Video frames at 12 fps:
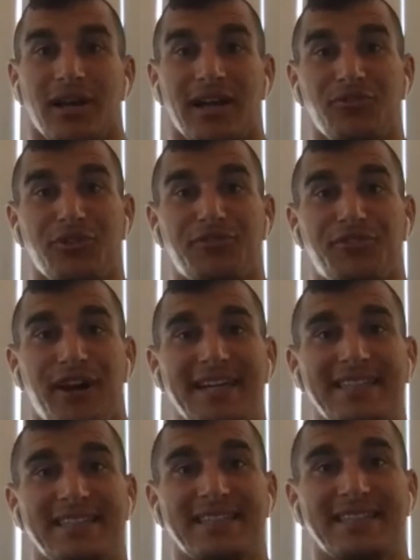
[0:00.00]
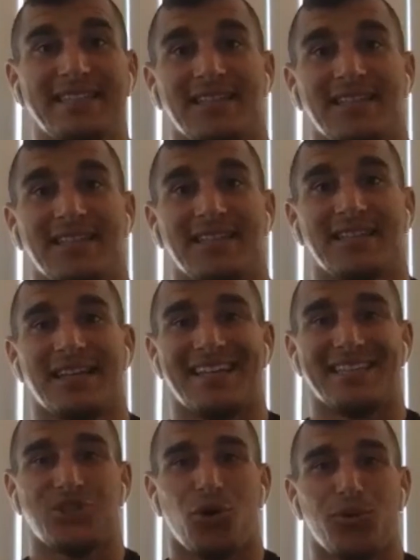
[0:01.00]
You know, every fight
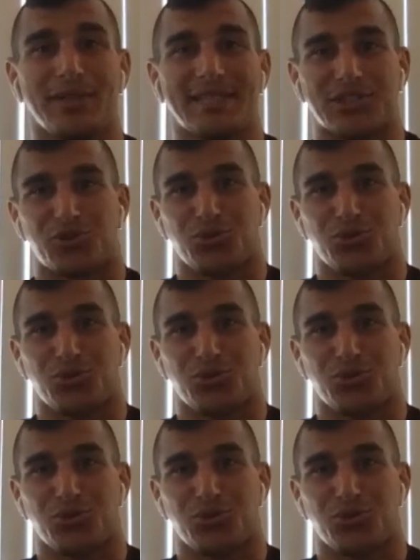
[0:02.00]
is always